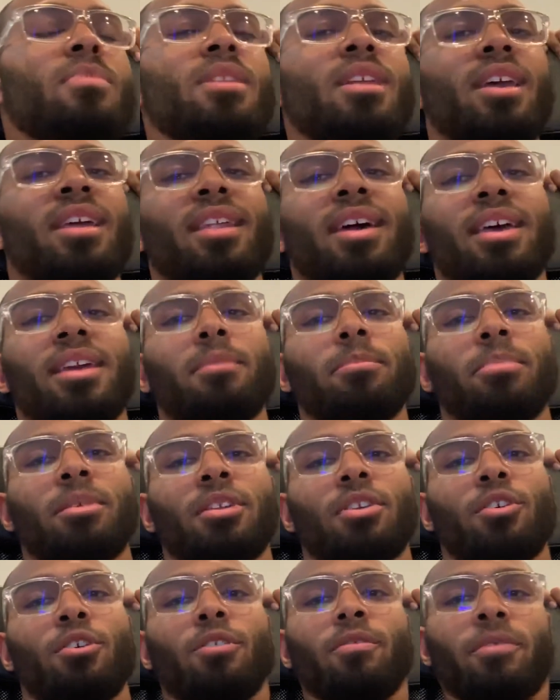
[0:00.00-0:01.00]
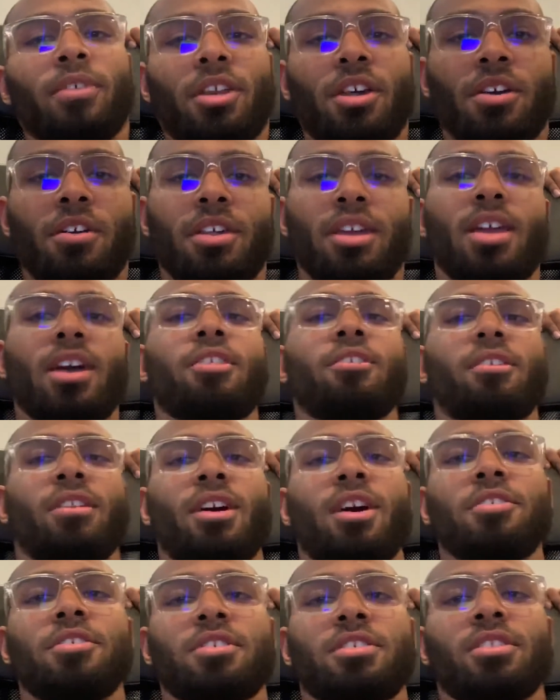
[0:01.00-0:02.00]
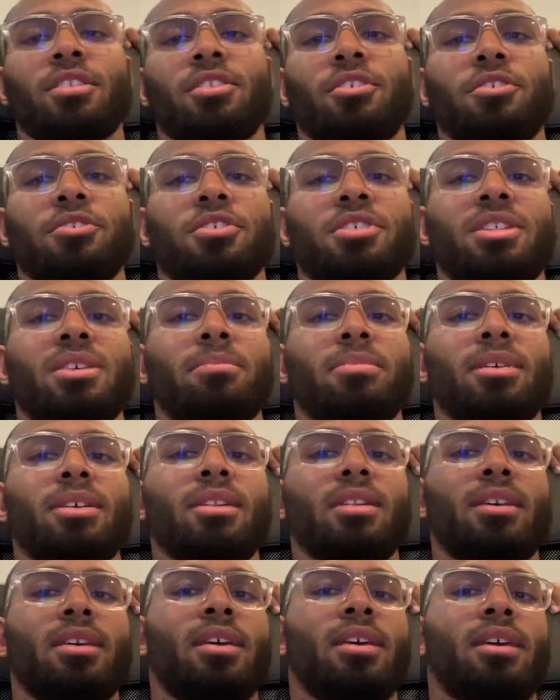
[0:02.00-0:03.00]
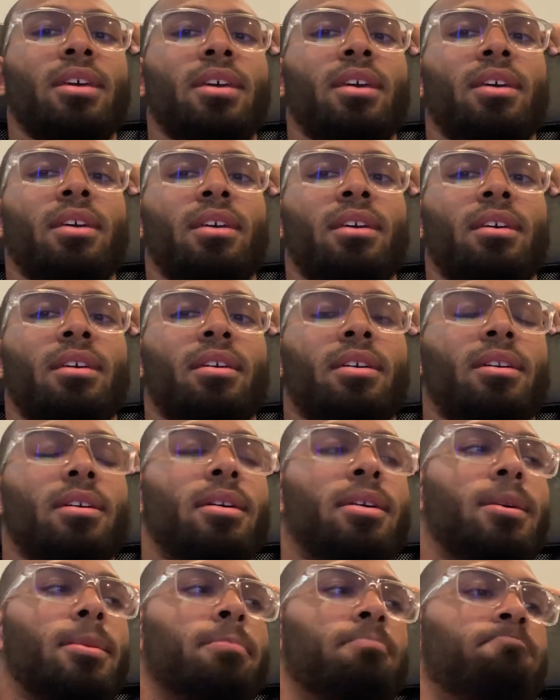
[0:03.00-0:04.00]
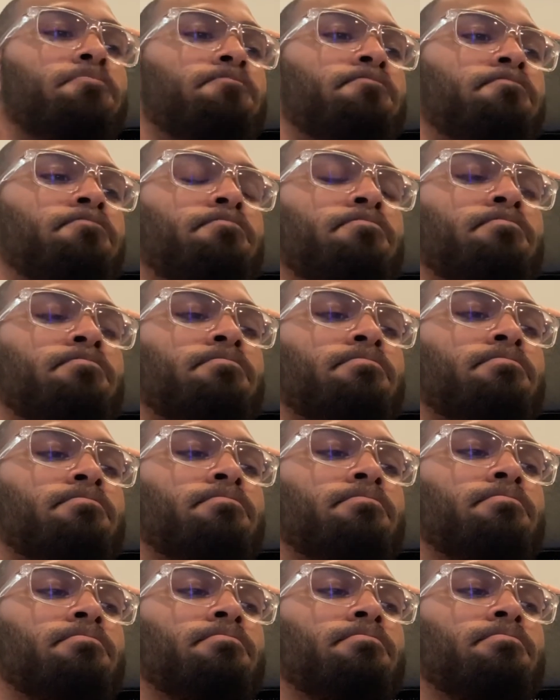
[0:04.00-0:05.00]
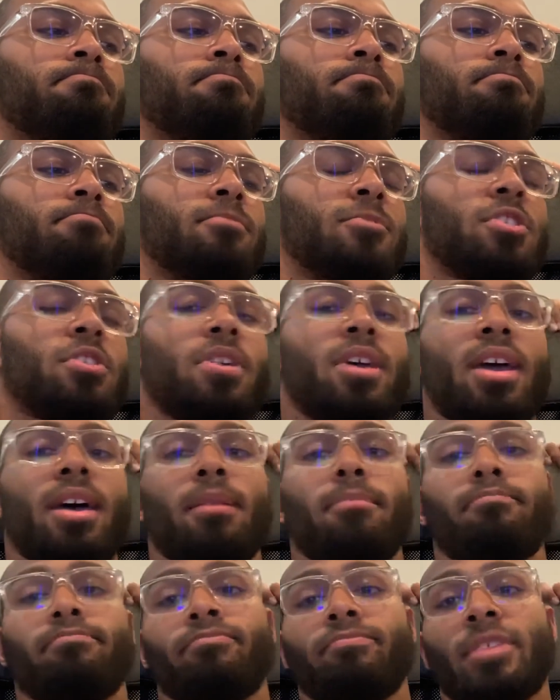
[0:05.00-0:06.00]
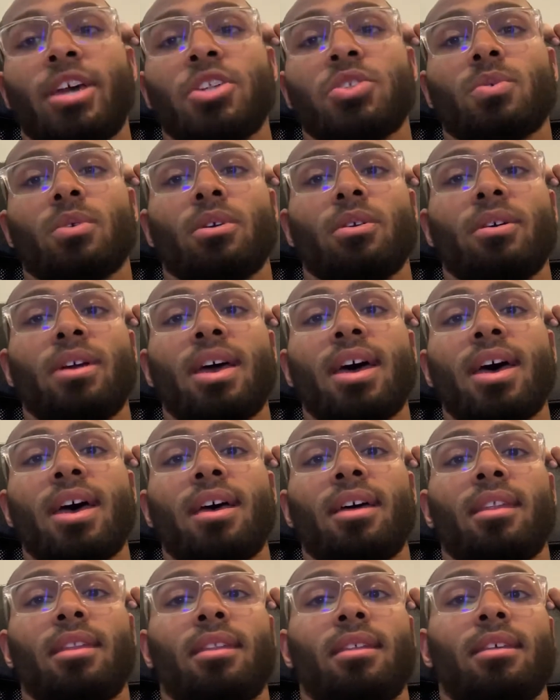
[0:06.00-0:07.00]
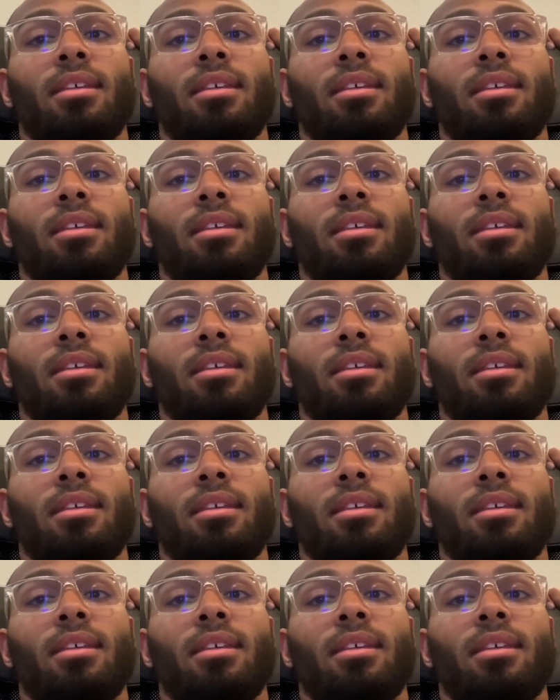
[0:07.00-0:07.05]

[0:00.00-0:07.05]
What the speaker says: And I can put a whole video together, not just a little snippet. So yeah, that's where we're at.